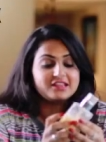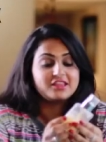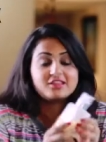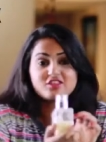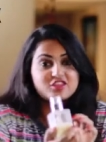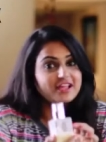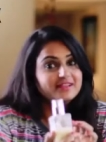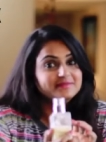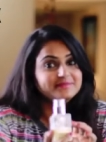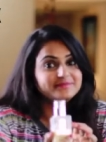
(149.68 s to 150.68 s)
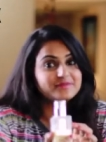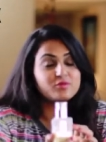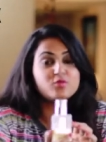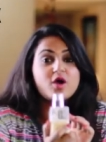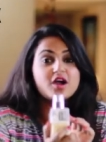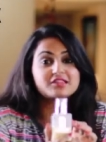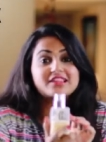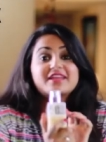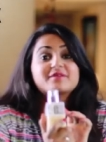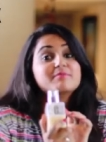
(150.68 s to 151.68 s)
This gel works
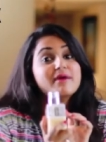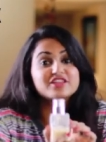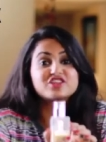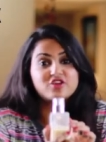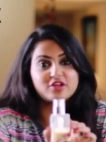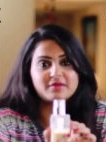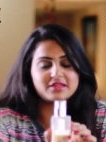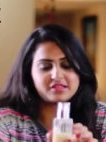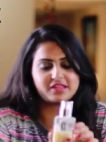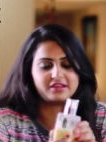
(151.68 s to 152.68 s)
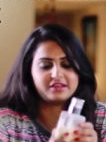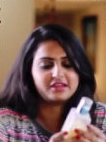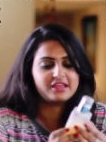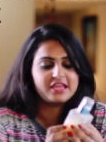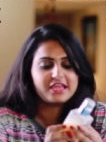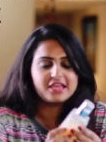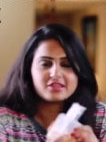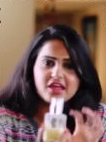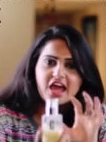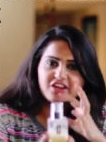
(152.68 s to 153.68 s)
like magic on my skin.
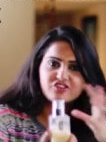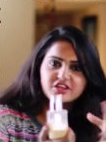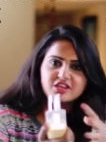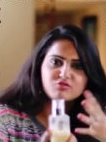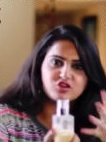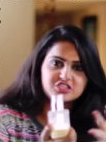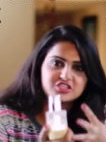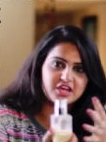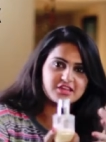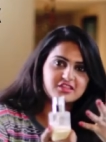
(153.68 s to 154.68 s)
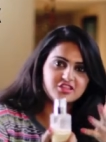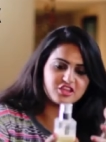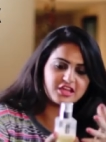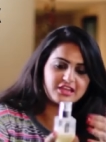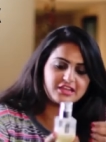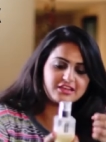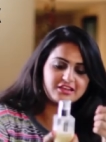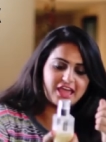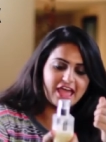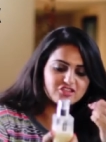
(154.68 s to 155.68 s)
It's a hydrating moisturizing gel and
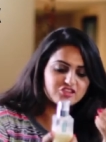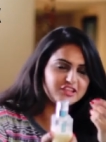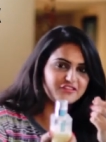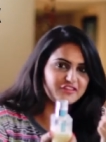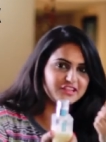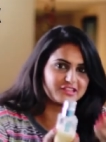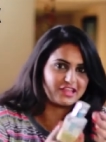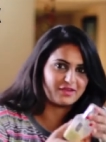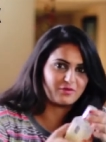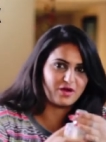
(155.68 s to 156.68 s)
it actually feels like